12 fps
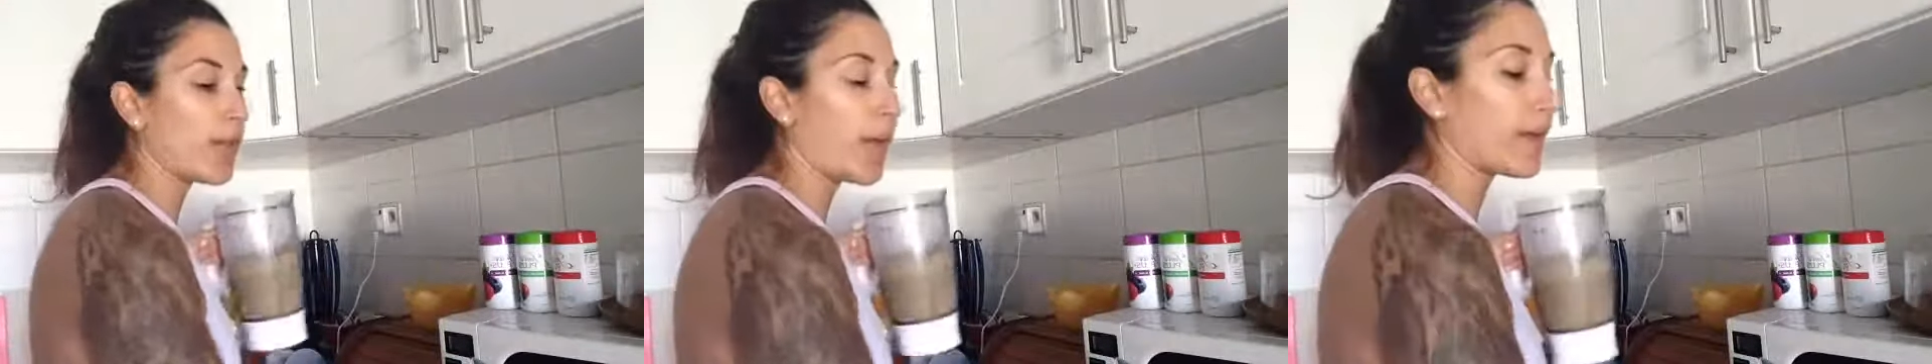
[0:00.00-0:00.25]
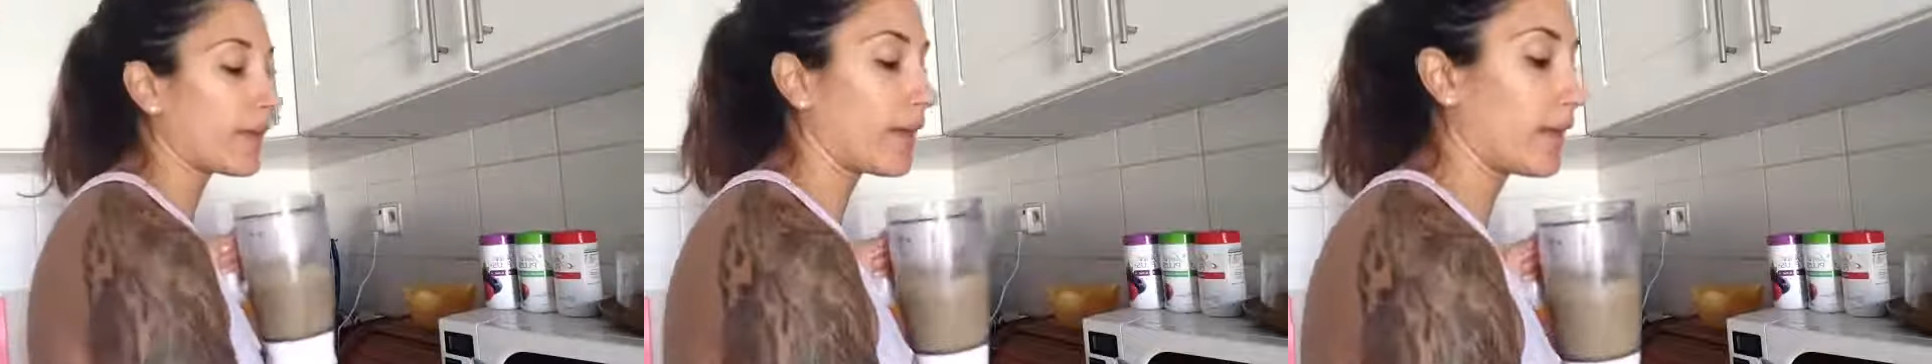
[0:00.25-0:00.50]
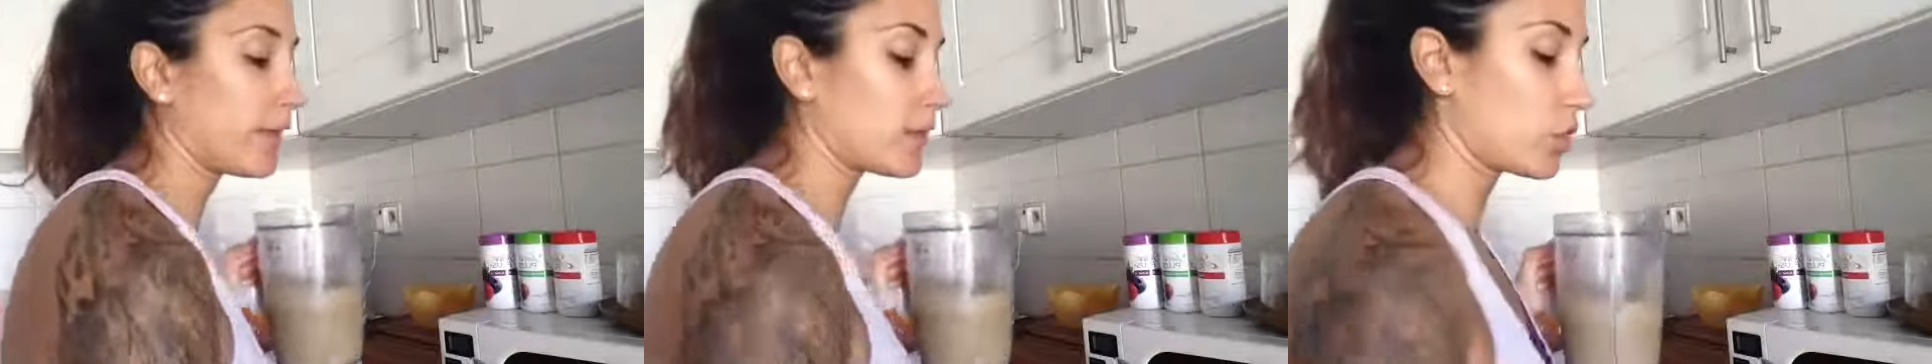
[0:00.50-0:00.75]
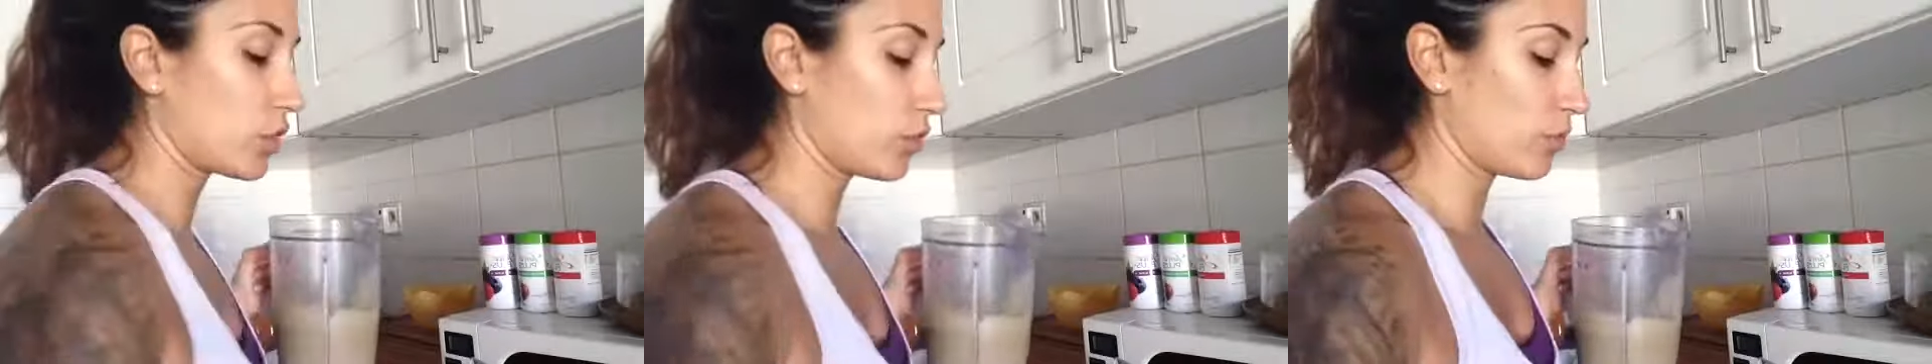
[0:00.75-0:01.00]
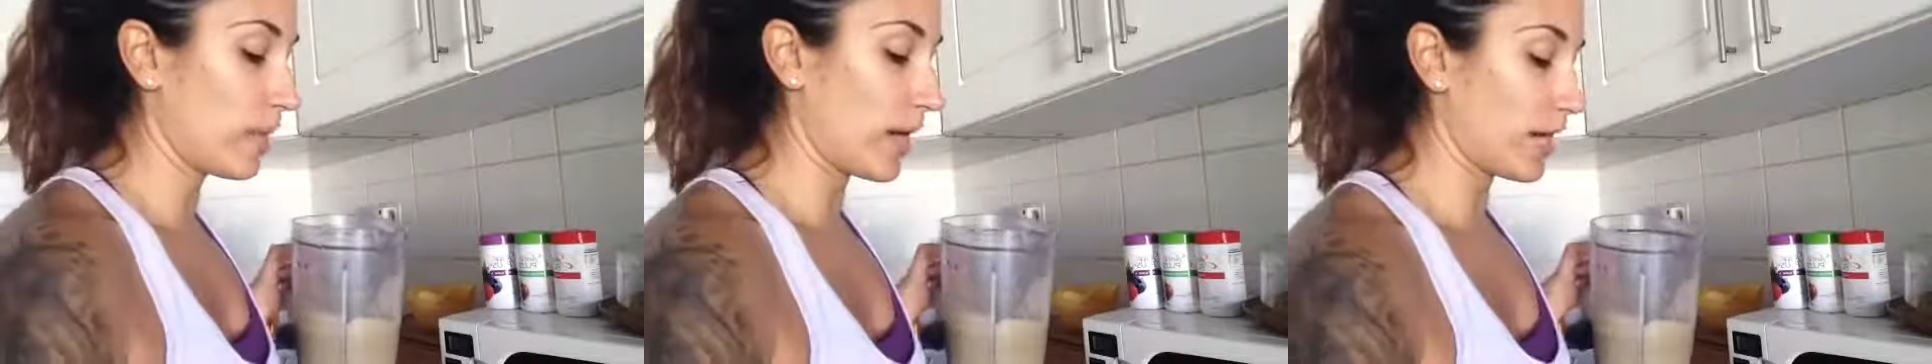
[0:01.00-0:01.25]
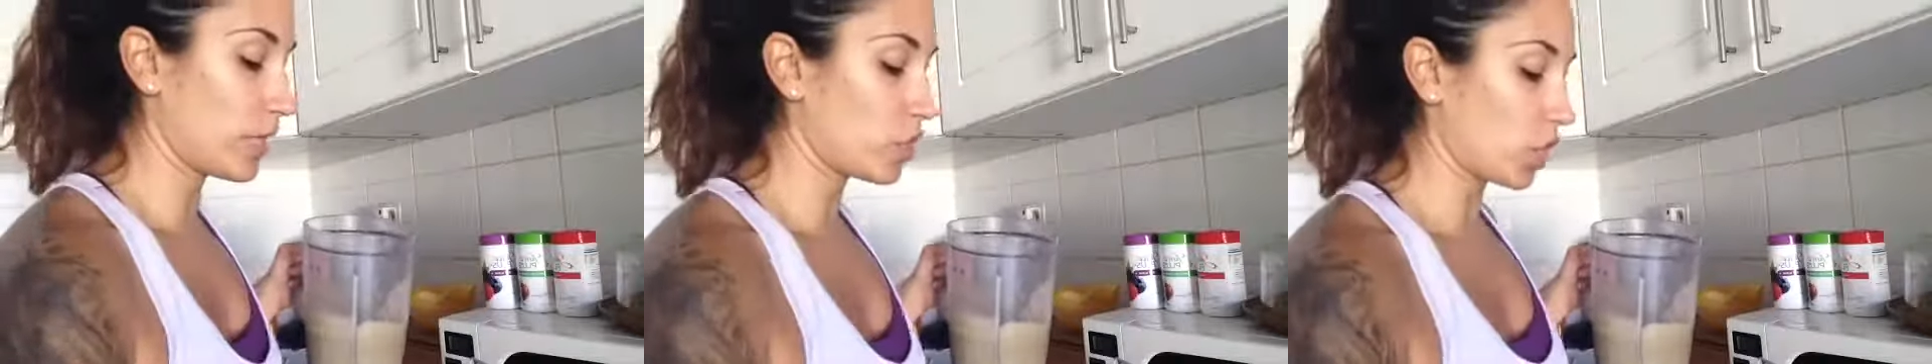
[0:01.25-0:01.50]
that into
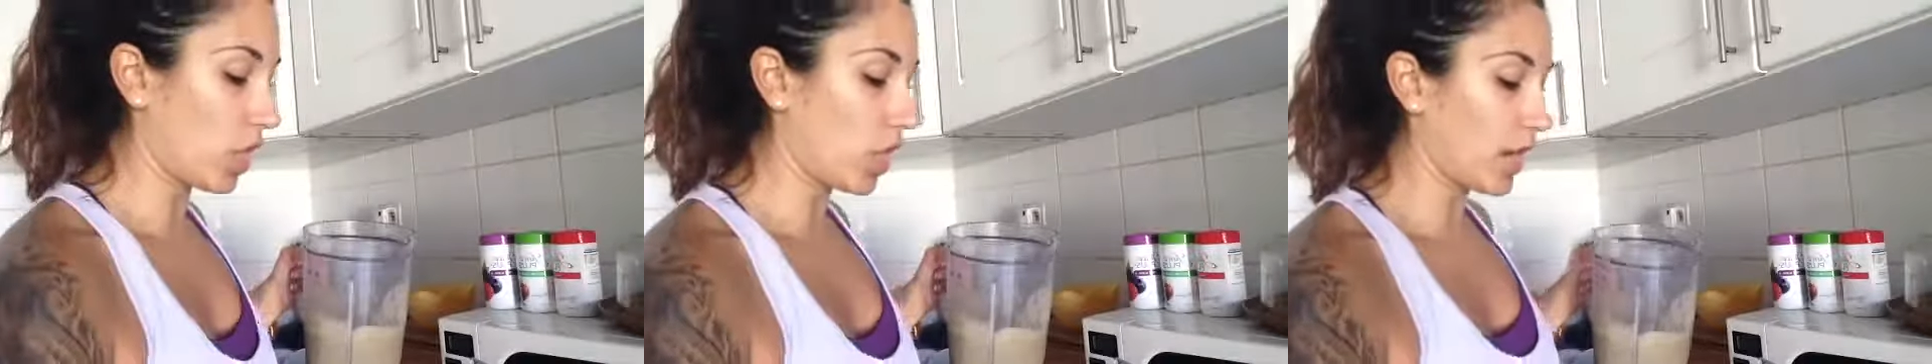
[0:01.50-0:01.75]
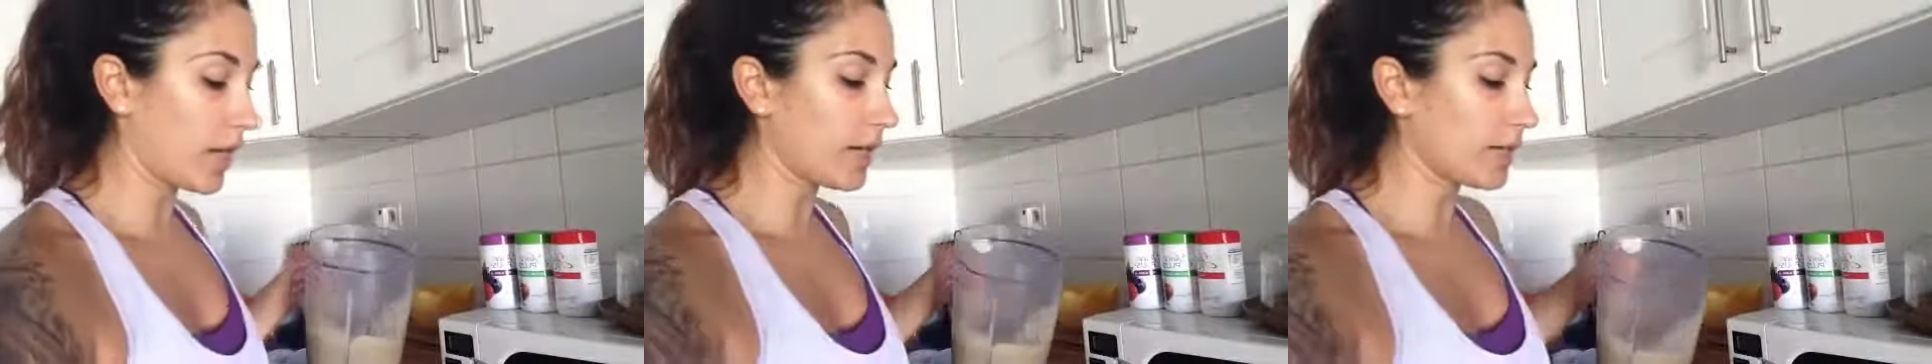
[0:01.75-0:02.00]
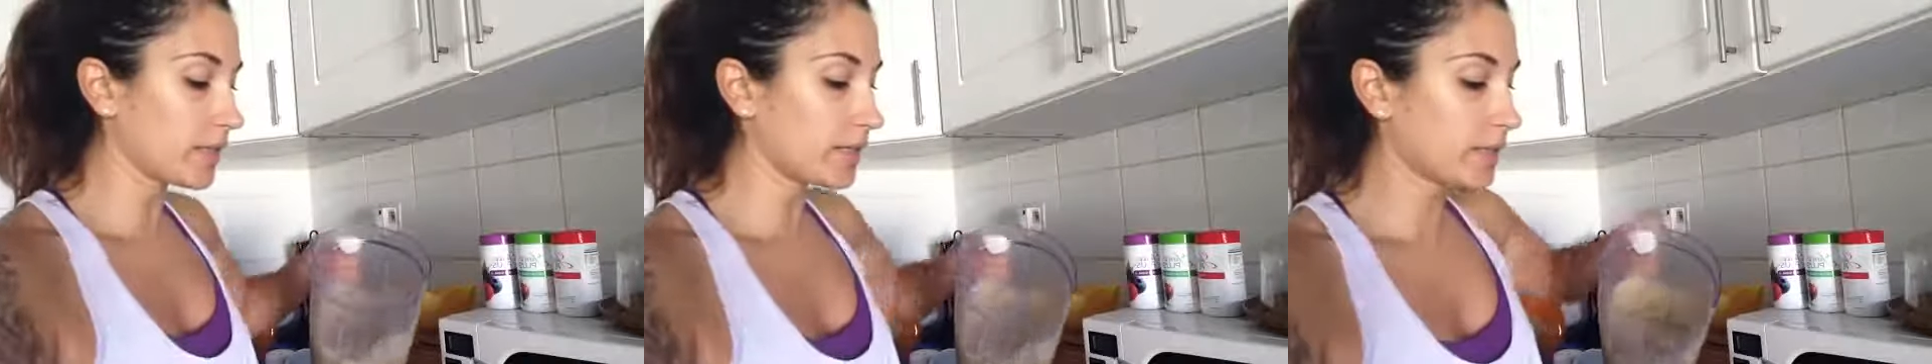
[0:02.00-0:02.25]
my jar.